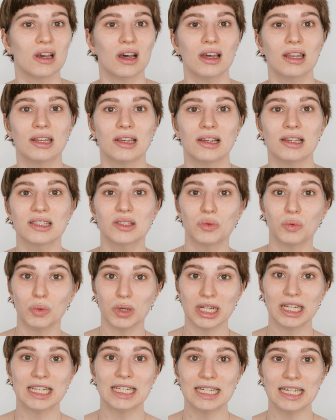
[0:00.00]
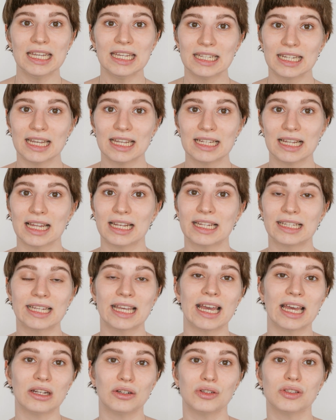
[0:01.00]
others really need it and it
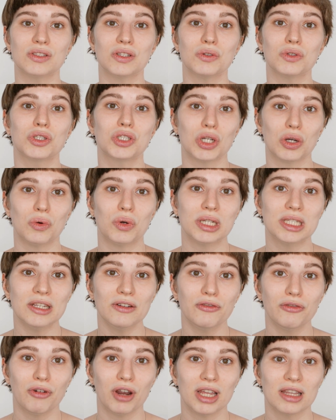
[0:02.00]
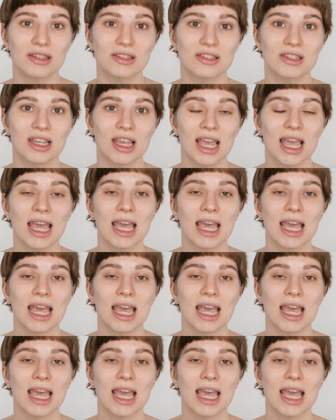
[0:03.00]
can also show a difference.